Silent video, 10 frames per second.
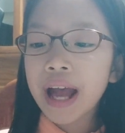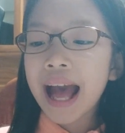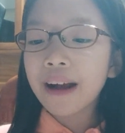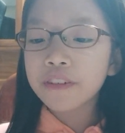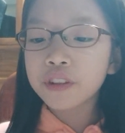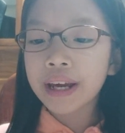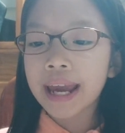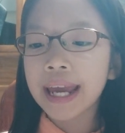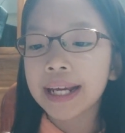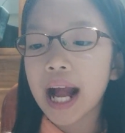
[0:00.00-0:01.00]
have to
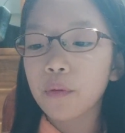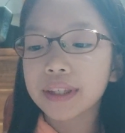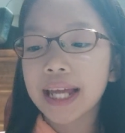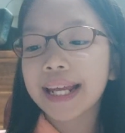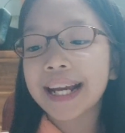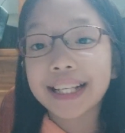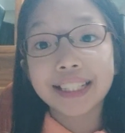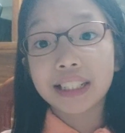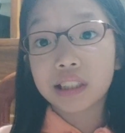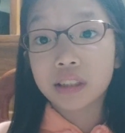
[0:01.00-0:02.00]
hang out with that
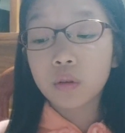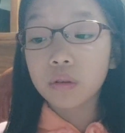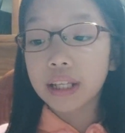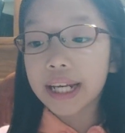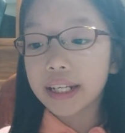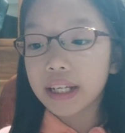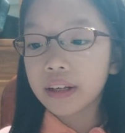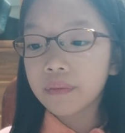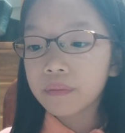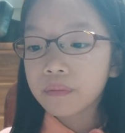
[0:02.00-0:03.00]
Auntie Sue
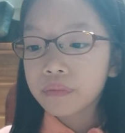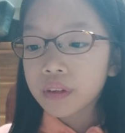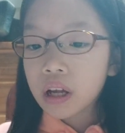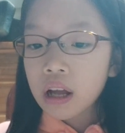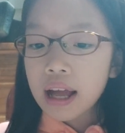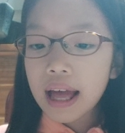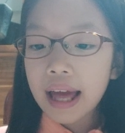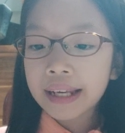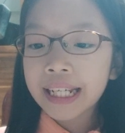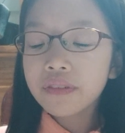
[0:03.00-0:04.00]
lady.
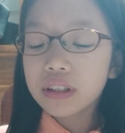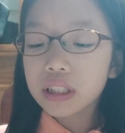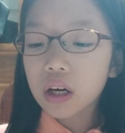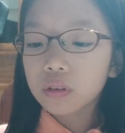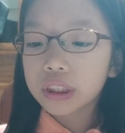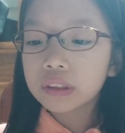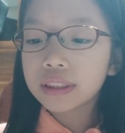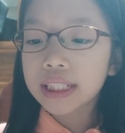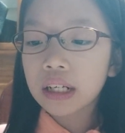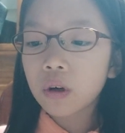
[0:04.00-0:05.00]
And even though you
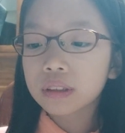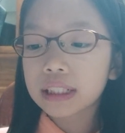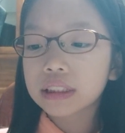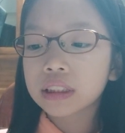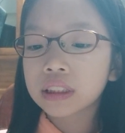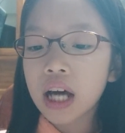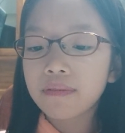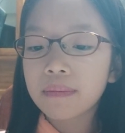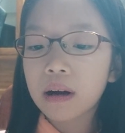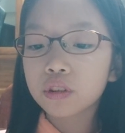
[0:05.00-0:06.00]
said all that
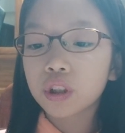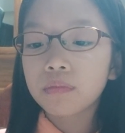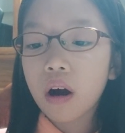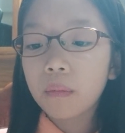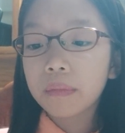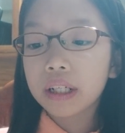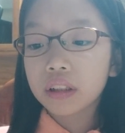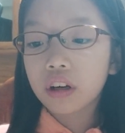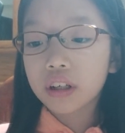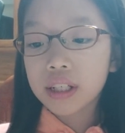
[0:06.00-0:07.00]
stuff about your mom being
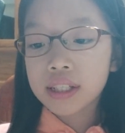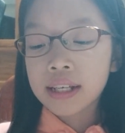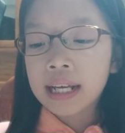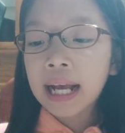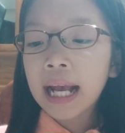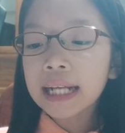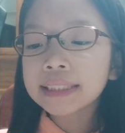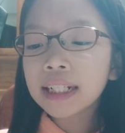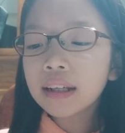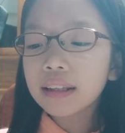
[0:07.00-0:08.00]
an artist,
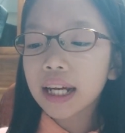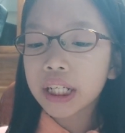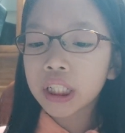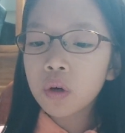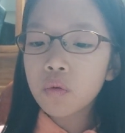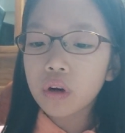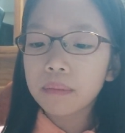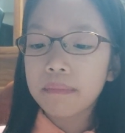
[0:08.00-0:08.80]
it sounded like you were